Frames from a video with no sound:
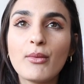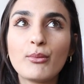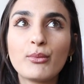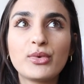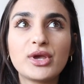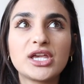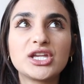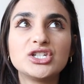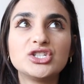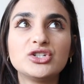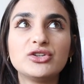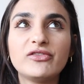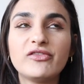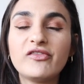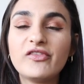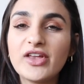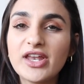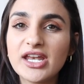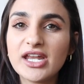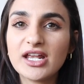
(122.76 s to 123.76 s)
We can do
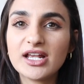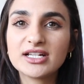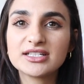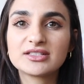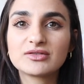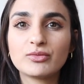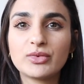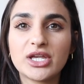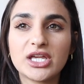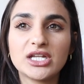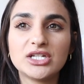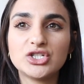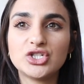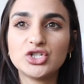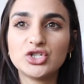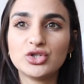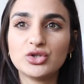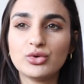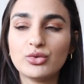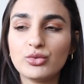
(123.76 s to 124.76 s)
fittings, we can
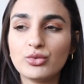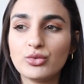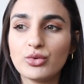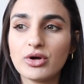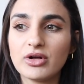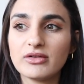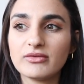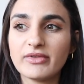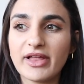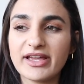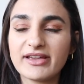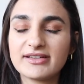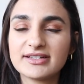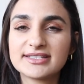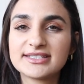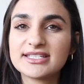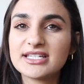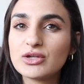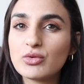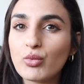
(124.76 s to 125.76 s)
do like
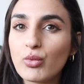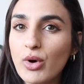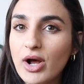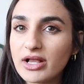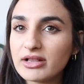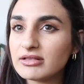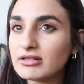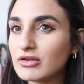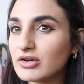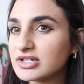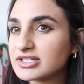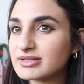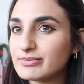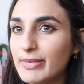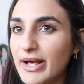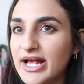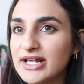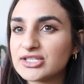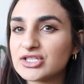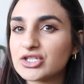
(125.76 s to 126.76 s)
see what looks
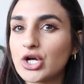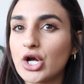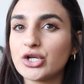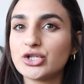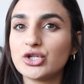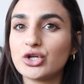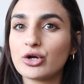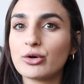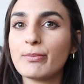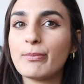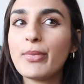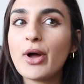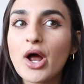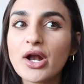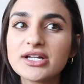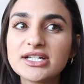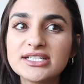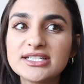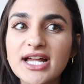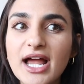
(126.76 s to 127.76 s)
best on your
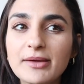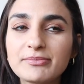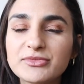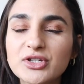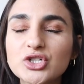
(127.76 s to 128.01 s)
body type.